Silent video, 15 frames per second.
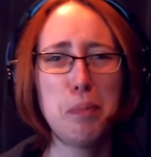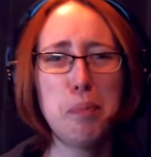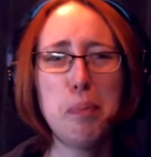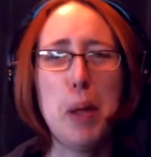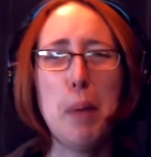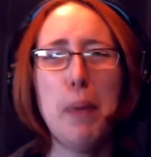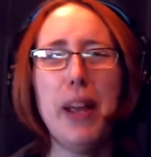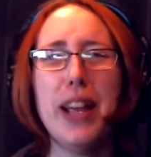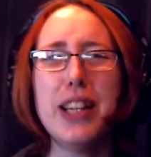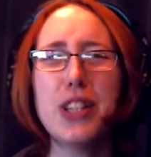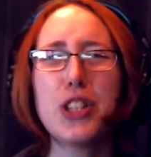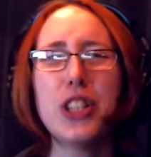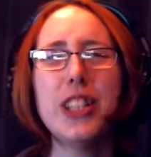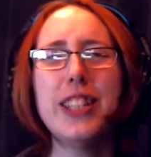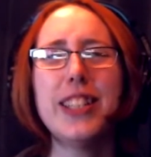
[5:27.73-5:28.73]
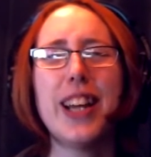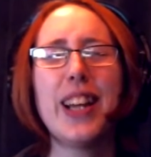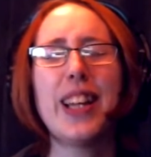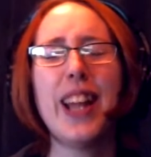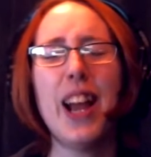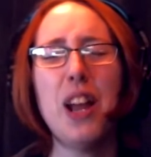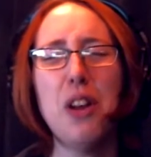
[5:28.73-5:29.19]
be patient. I
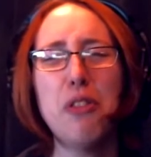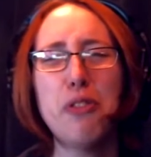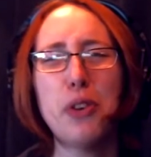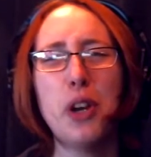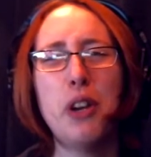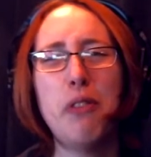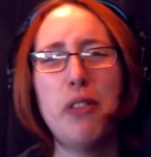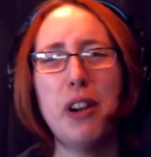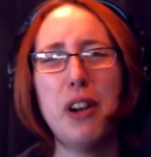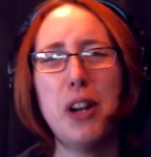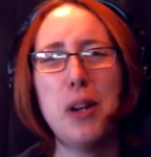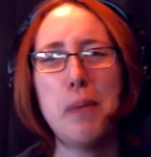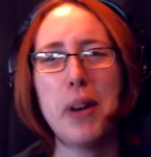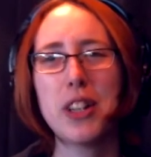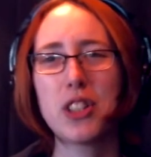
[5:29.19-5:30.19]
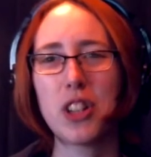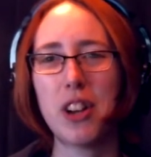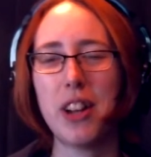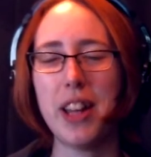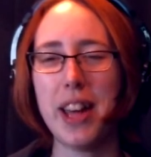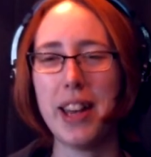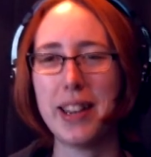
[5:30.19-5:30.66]
can't afford very much
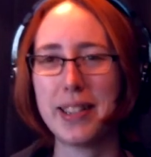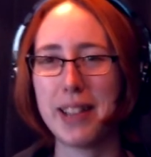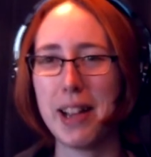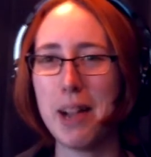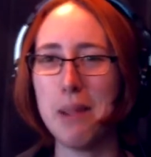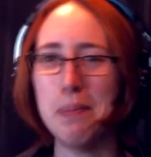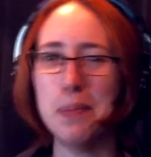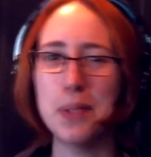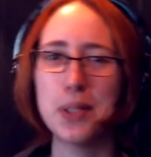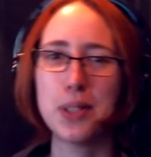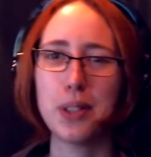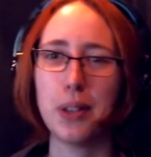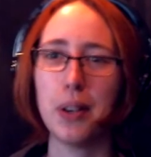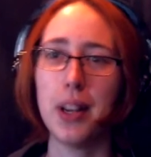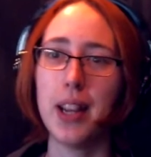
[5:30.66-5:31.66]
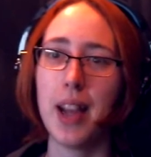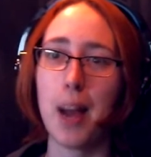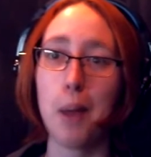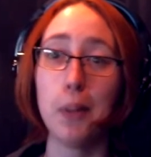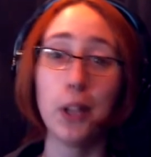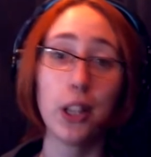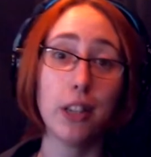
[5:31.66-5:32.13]
at a time. So,
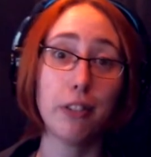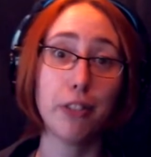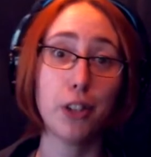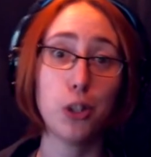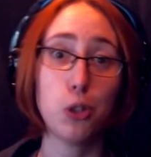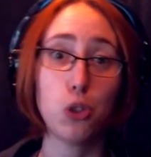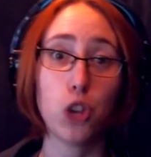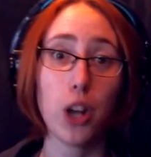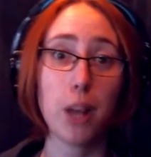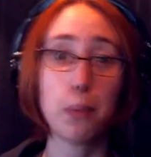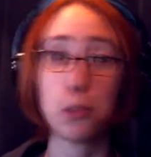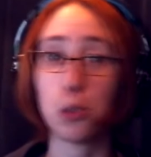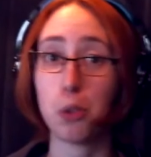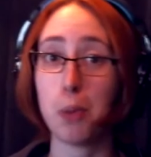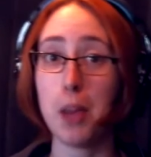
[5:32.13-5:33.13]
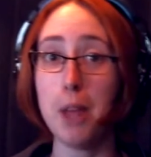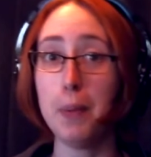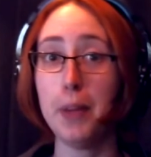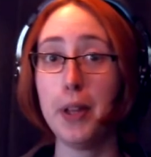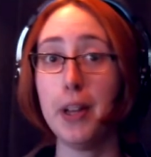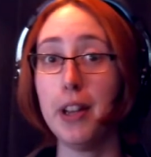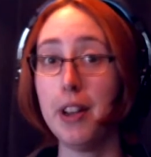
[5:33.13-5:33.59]
I'm looking for a new job, so
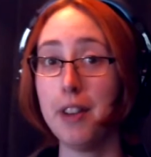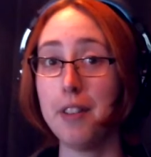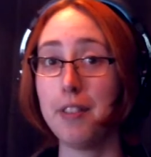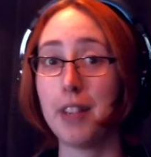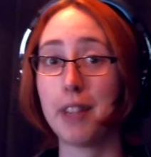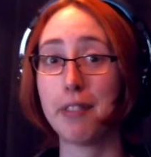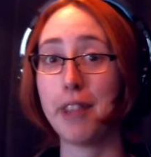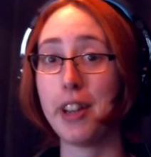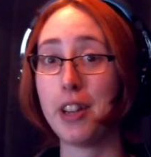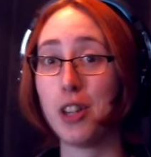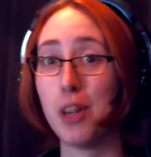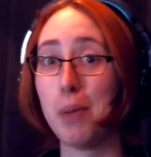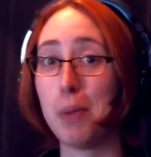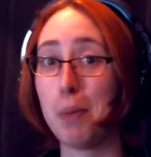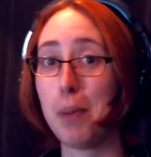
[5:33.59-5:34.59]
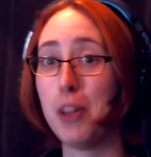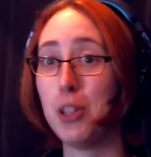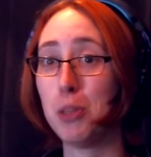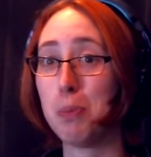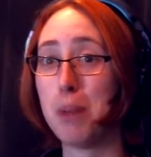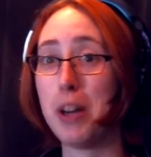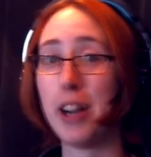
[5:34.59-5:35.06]
maybe if I can find a job that
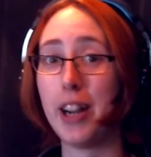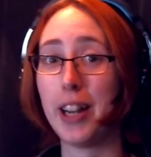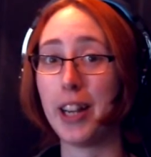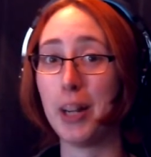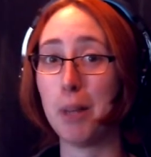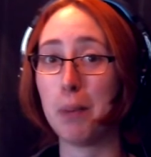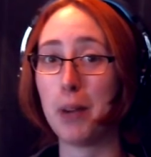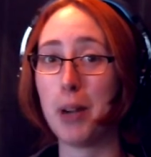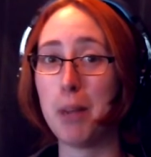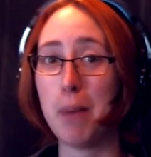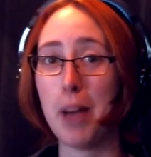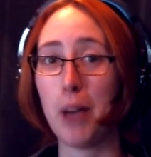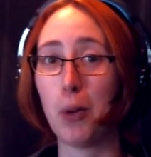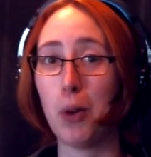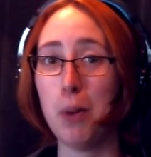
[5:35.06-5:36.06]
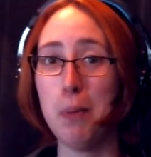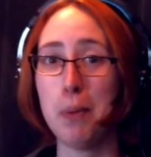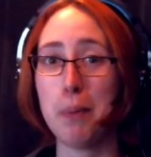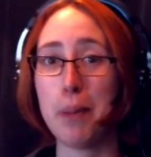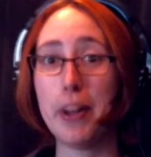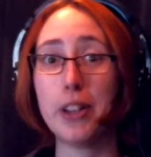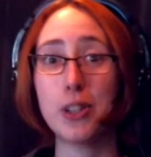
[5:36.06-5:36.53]
pays better, I can upgrade my
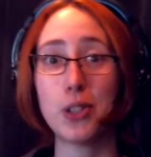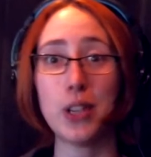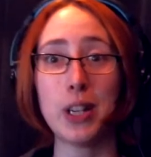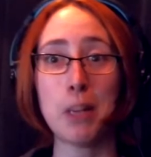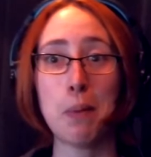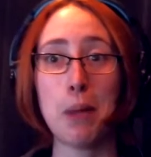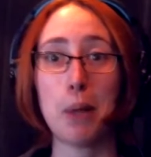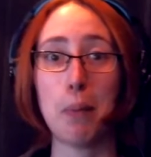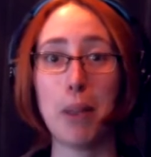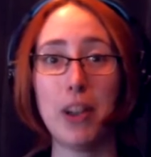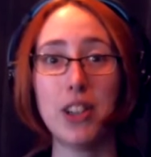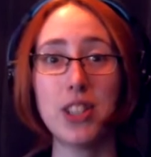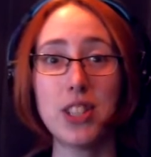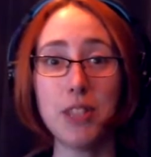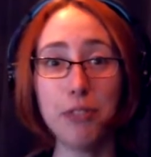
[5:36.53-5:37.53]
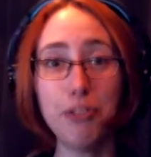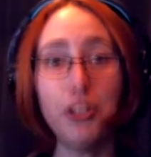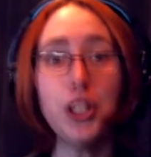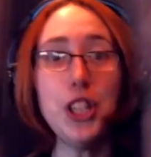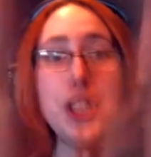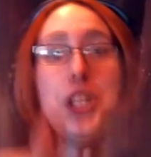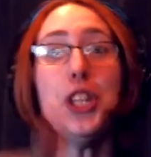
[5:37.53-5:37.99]
equipment better so I can make better stuff for
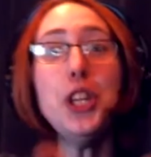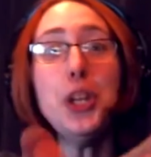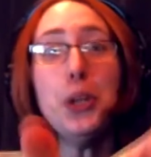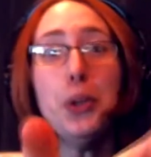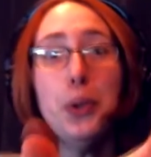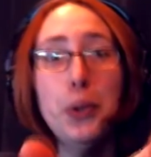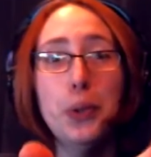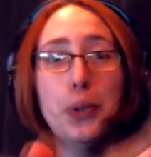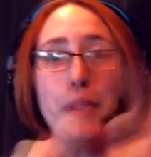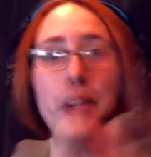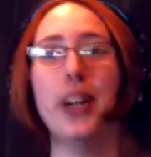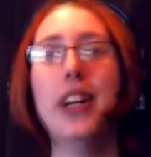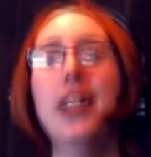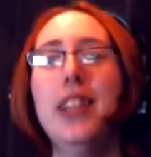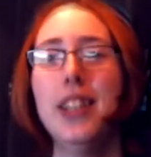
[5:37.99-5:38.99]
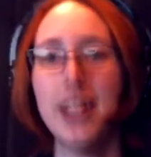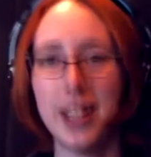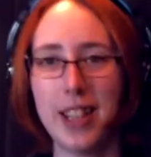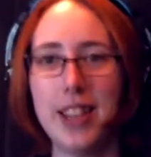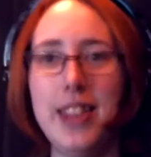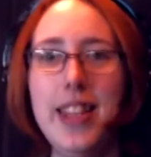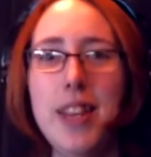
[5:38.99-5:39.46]
you!
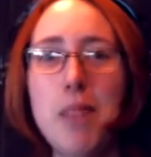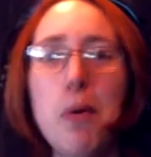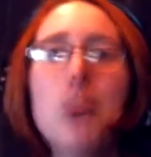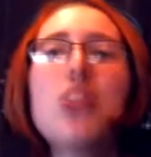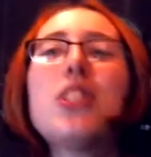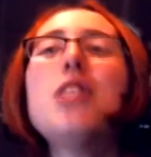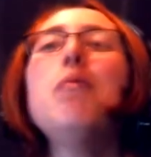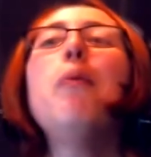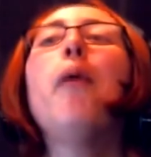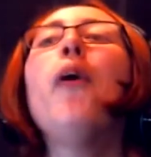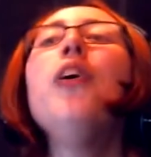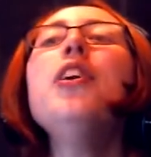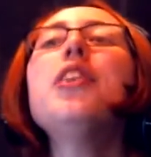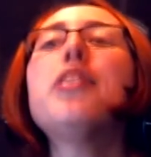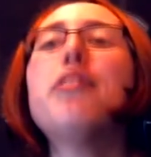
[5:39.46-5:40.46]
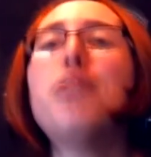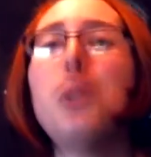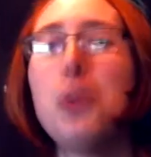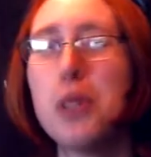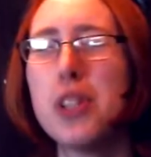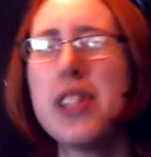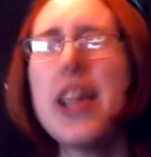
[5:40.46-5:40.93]
The most important
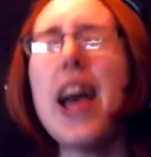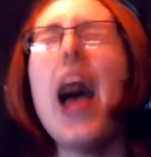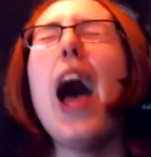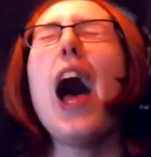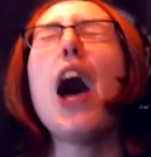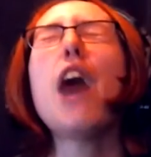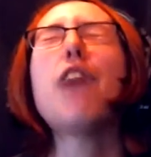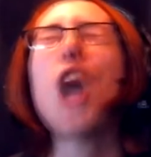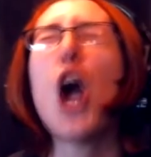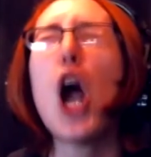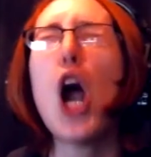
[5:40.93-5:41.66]
viewers ever.